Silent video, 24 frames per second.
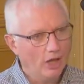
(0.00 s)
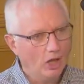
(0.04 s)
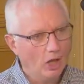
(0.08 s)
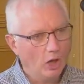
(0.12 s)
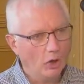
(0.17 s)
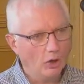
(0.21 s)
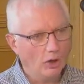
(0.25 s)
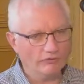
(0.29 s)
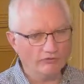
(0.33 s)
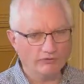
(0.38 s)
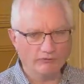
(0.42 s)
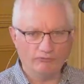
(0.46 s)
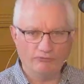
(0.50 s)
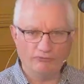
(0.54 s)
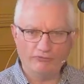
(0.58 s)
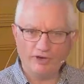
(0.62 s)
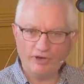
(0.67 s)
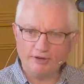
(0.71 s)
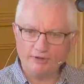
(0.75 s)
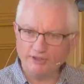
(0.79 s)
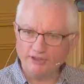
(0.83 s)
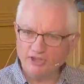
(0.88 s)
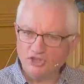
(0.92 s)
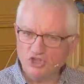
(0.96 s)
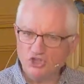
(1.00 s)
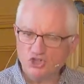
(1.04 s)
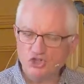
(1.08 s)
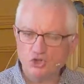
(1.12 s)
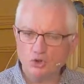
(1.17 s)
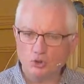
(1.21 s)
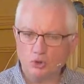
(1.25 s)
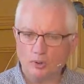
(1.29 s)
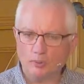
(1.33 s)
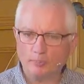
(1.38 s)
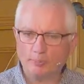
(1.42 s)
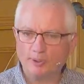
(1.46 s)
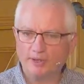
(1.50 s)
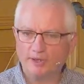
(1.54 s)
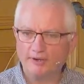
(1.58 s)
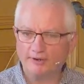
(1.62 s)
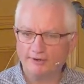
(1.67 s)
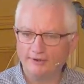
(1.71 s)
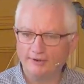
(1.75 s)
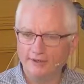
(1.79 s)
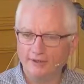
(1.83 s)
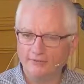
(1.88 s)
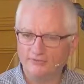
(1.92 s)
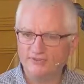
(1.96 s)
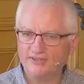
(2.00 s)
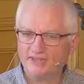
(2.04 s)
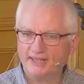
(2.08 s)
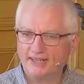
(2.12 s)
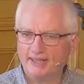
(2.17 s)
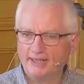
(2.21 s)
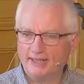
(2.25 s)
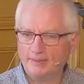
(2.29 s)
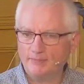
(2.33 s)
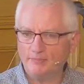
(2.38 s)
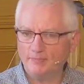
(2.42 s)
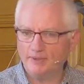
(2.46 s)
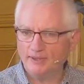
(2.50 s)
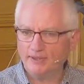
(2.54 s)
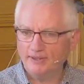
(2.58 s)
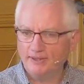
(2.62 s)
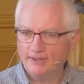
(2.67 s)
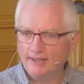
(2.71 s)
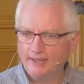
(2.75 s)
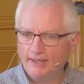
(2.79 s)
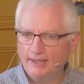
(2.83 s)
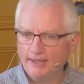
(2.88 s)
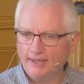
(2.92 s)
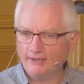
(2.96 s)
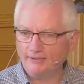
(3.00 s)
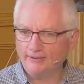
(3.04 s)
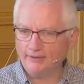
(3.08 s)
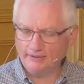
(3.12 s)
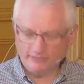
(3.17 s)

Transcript: of a very short period of time in